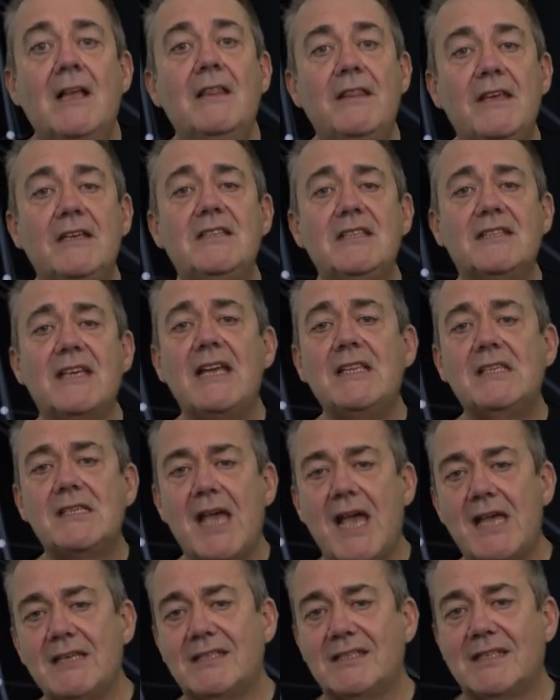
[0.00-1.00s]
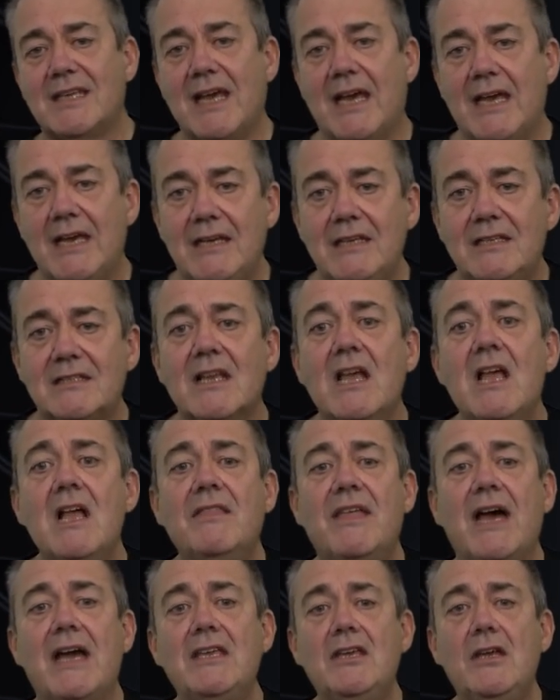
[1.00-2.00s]
This is a test case
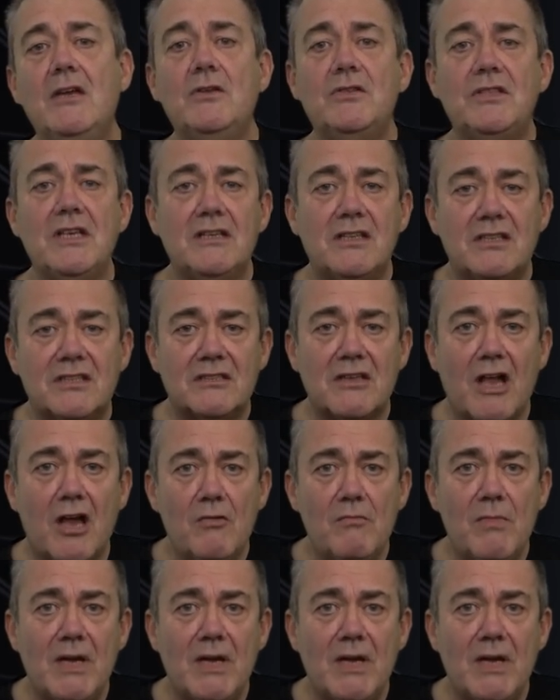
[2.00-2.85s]
that uses so